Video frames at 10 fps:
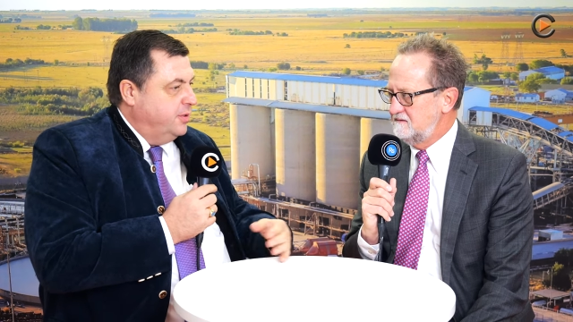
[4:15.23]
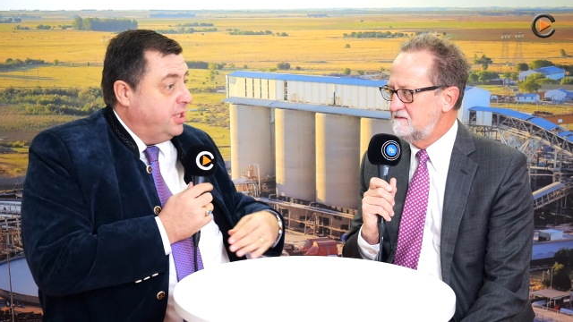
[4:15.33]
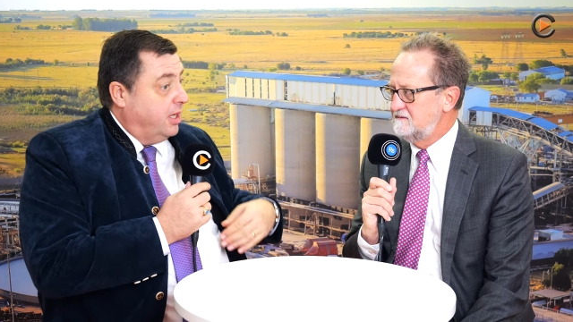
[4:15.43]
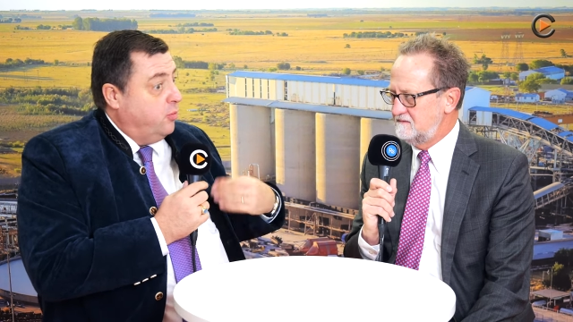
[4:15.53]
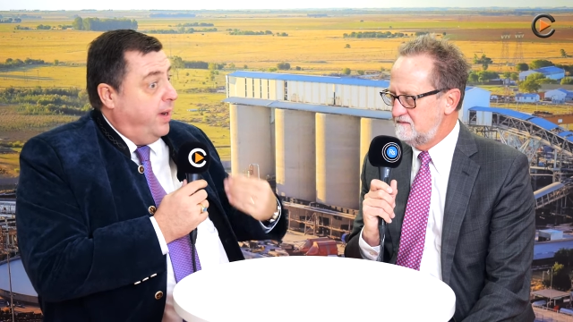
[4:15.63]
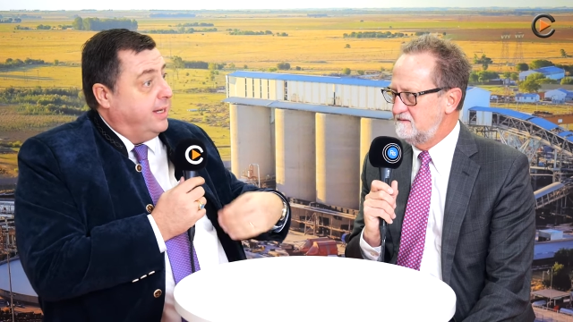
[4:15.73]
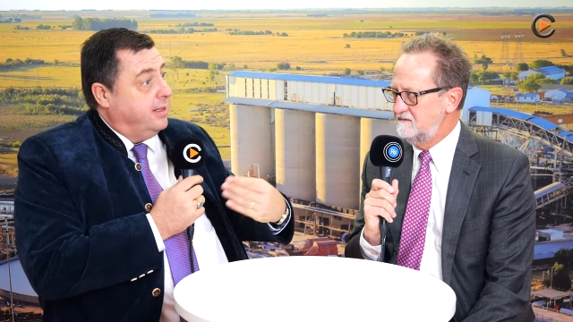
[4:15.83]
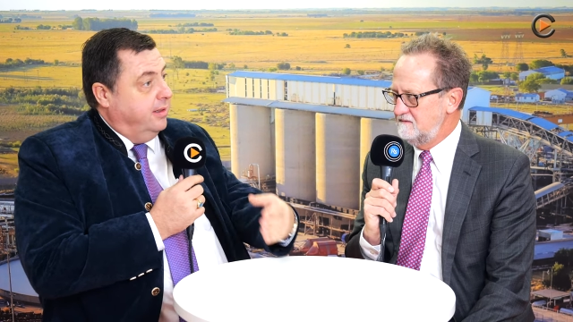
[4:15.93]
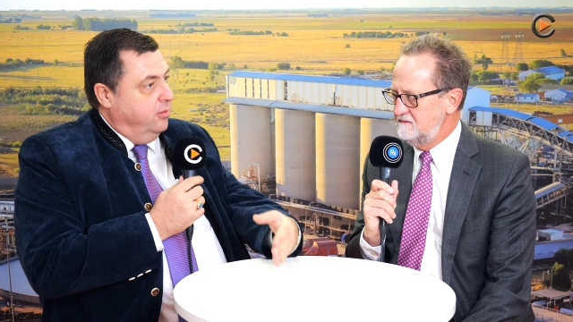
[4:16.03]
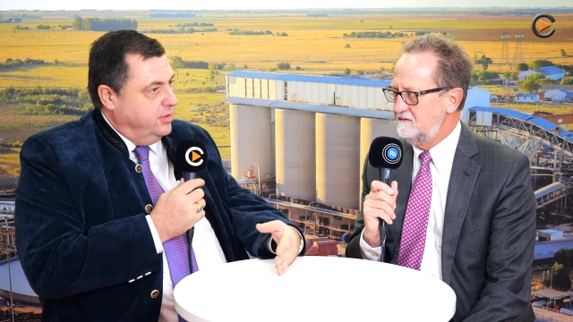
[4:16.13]
Speaker 1: which are
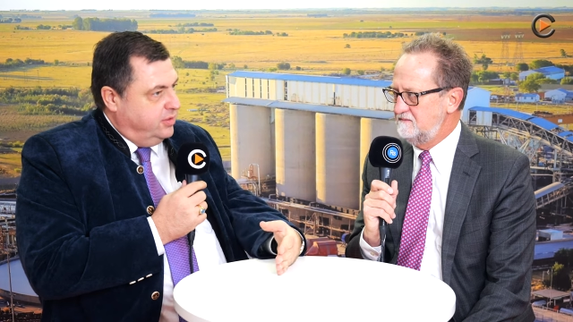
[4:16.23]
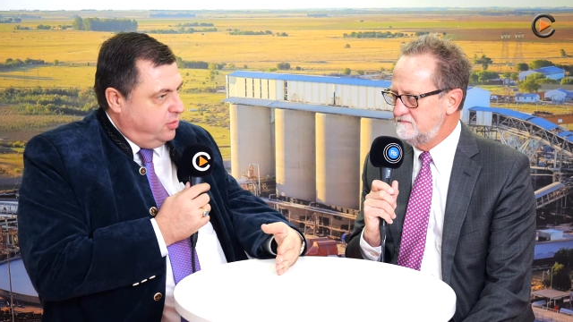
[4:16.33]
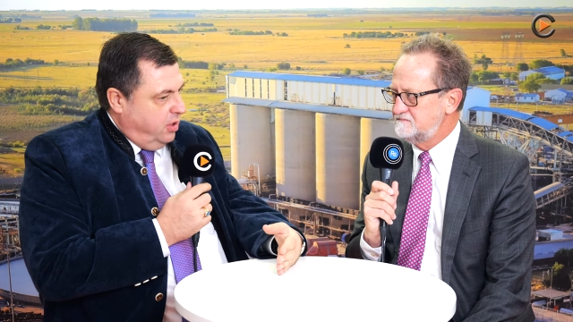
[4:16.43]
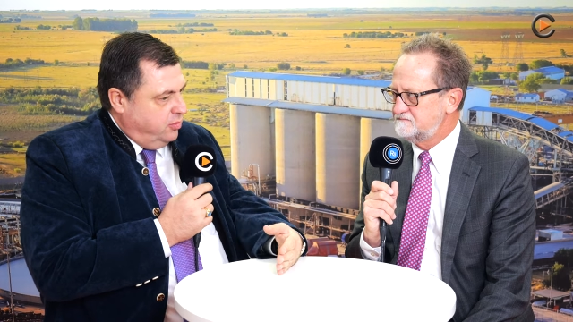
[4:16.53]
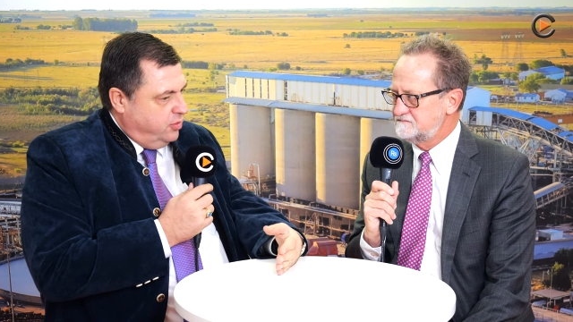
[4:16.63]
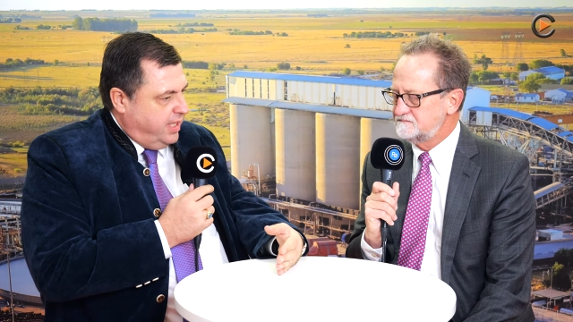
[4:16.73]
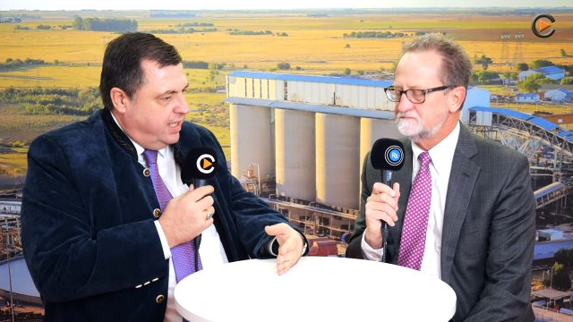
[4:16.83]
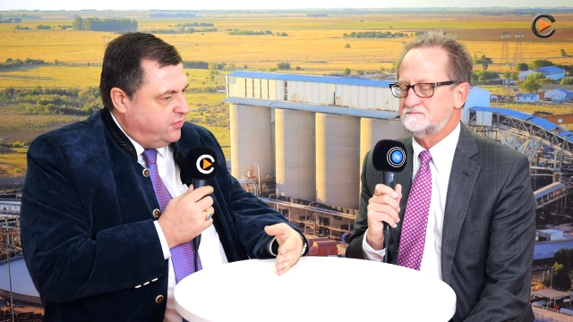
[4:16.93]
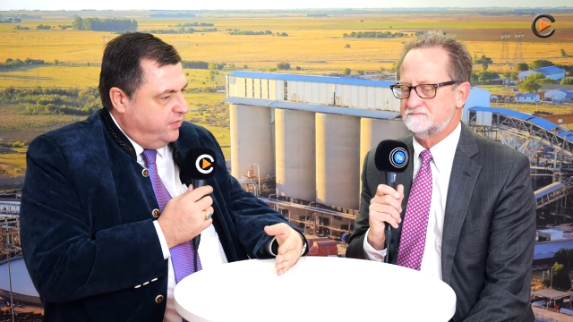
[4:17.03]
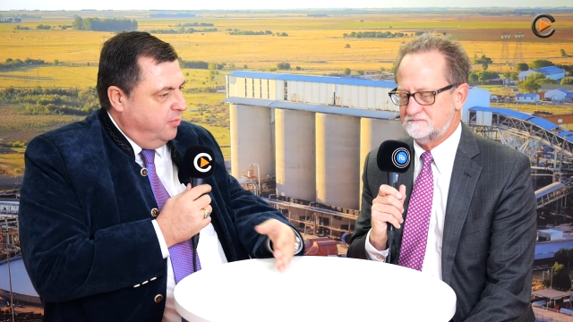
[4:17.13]
quite close to go to
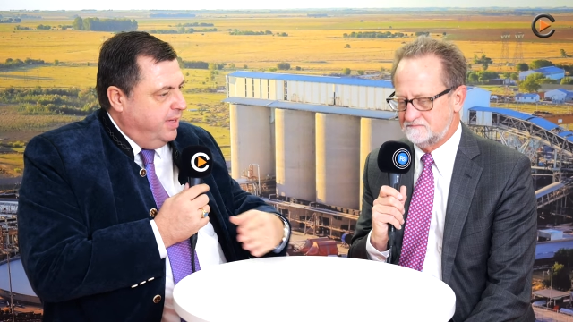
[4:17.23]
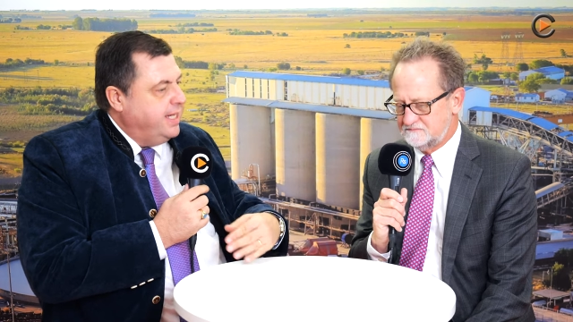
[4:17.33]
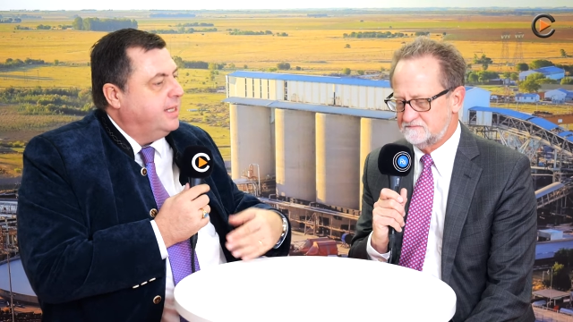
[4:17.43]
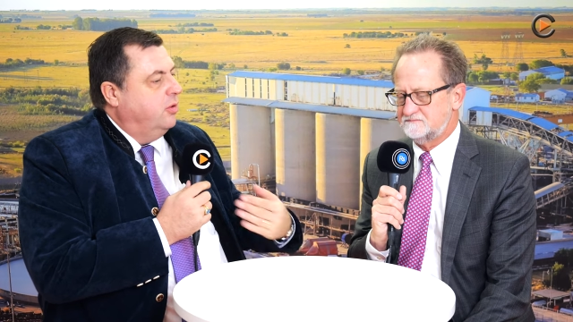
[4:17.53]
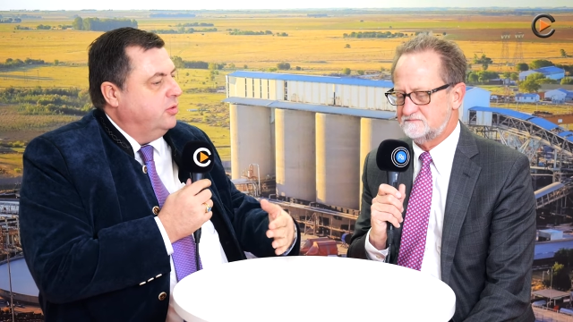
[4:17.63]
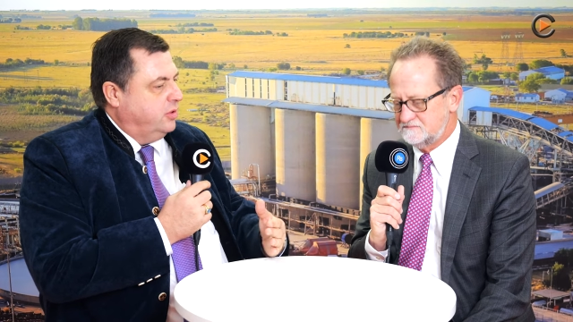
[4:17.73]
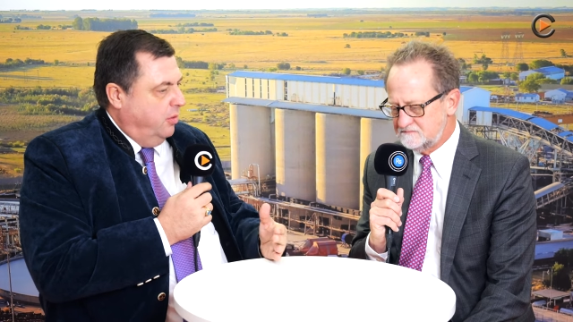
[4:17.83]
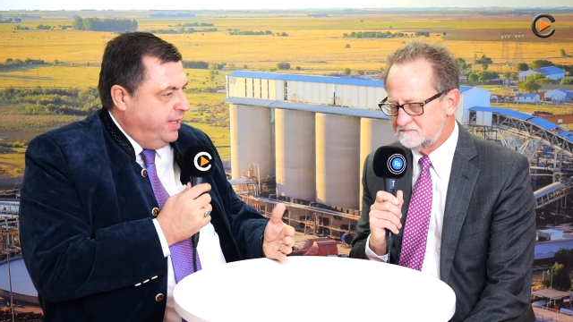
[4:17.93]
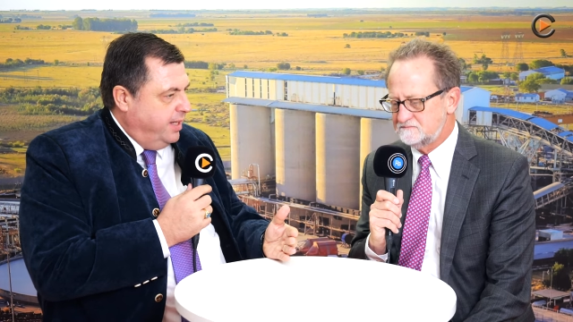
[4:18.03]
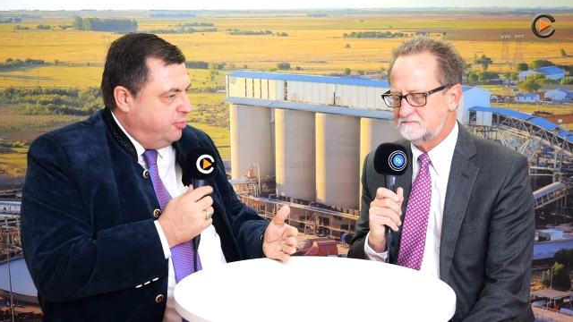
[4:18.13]
cash flow, meaning
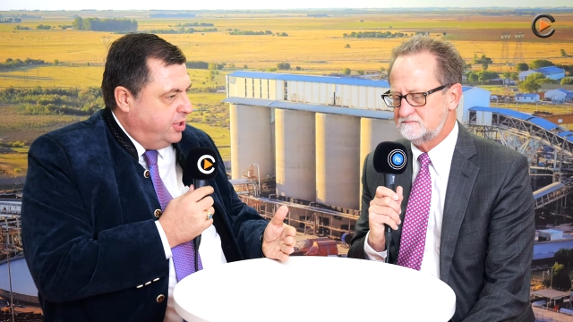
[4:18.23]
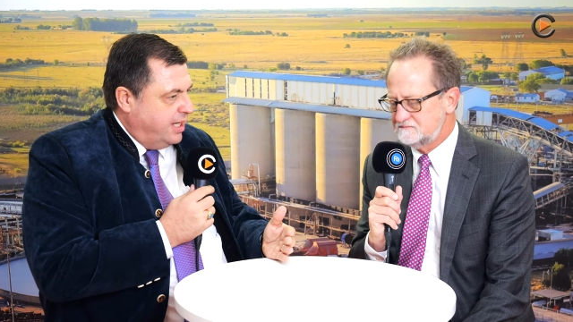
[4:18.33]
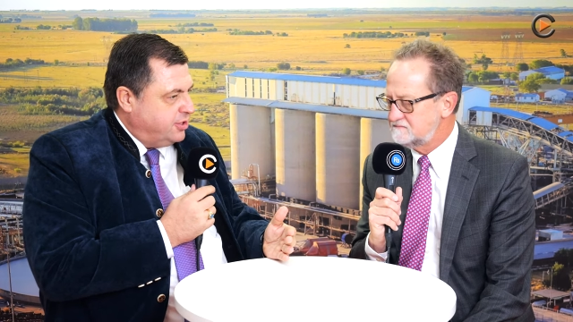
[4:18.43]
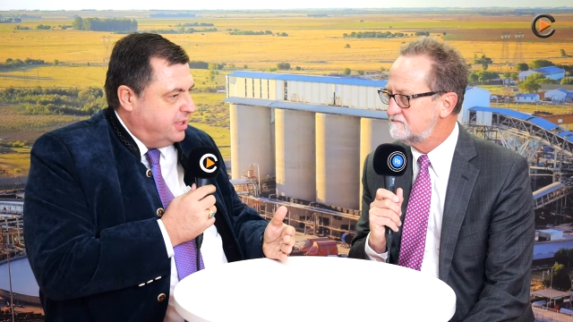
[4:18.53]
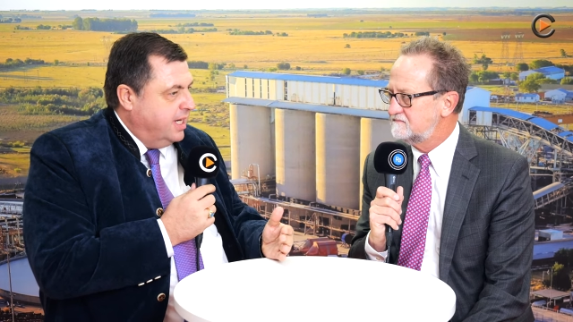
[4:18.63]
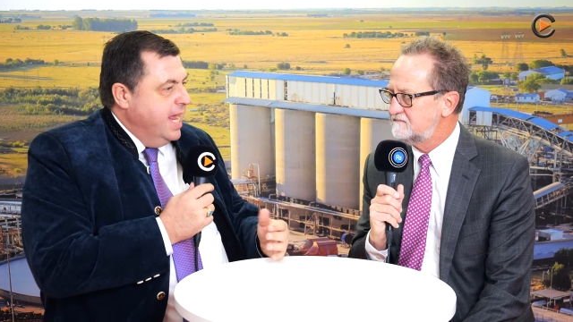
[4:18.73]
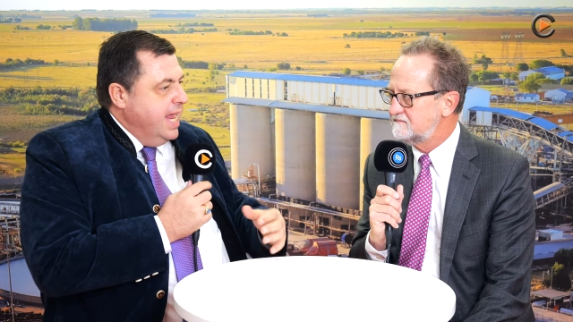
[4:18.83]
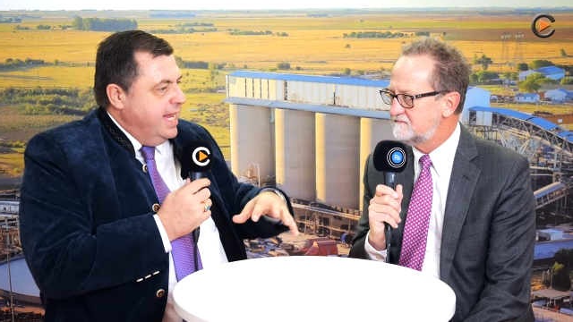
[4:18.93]
going in production?